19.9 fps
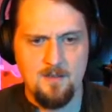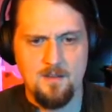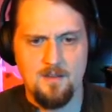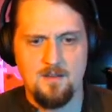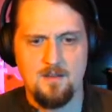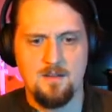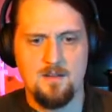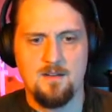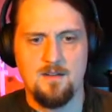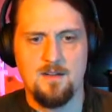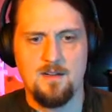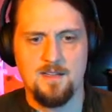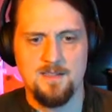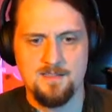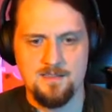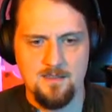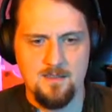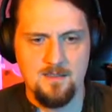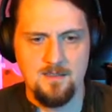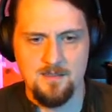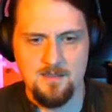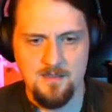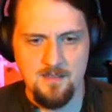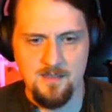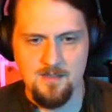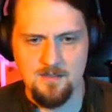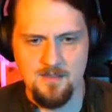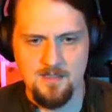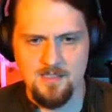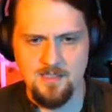"And
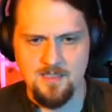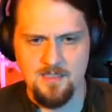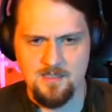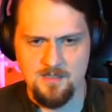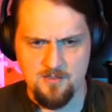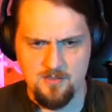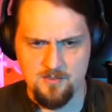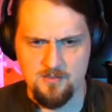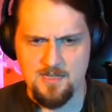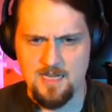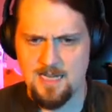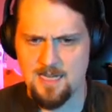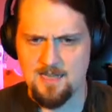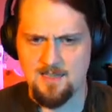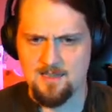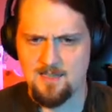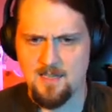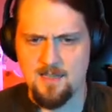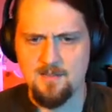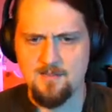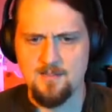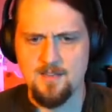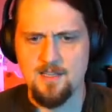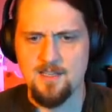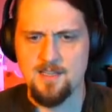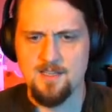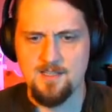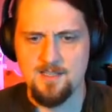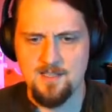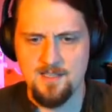dearly do I love
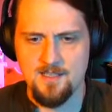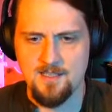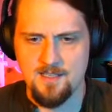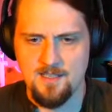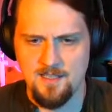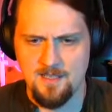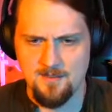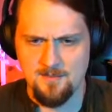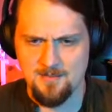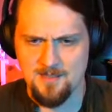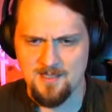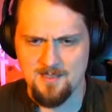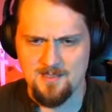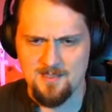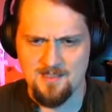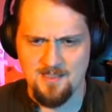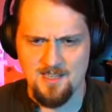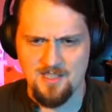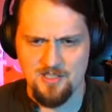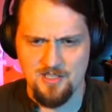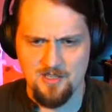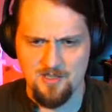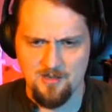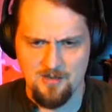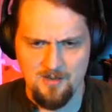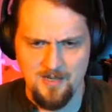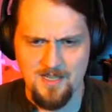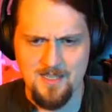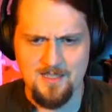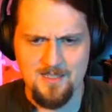thee," said he, "but such a
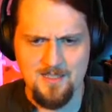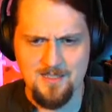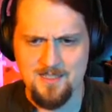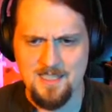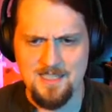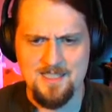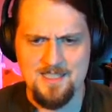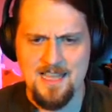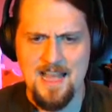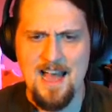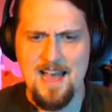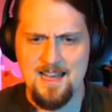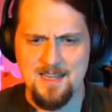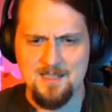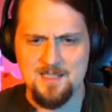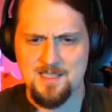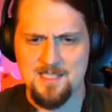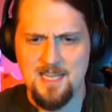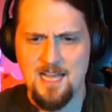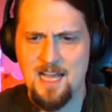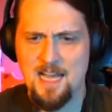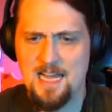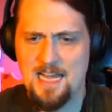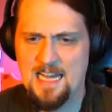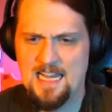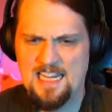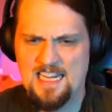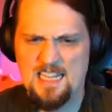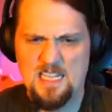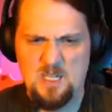quest as that
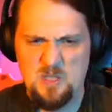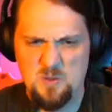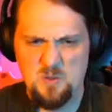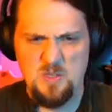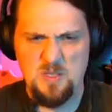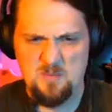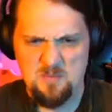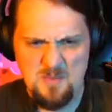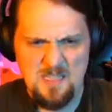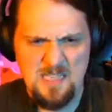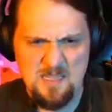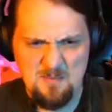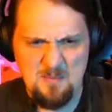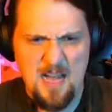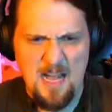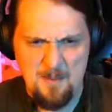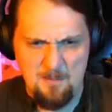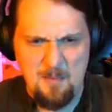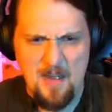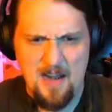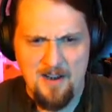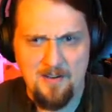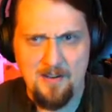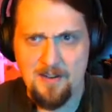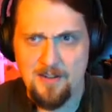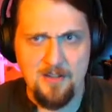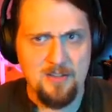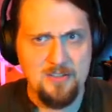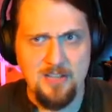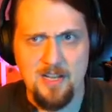would mean my
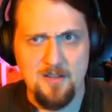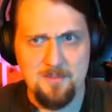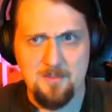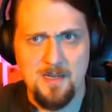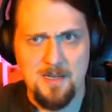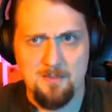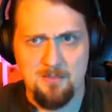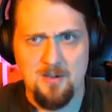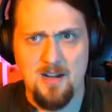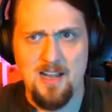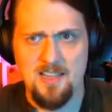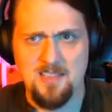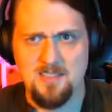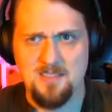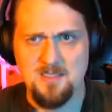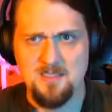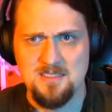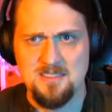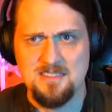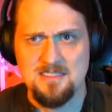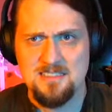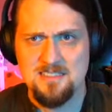burial, not my bridal."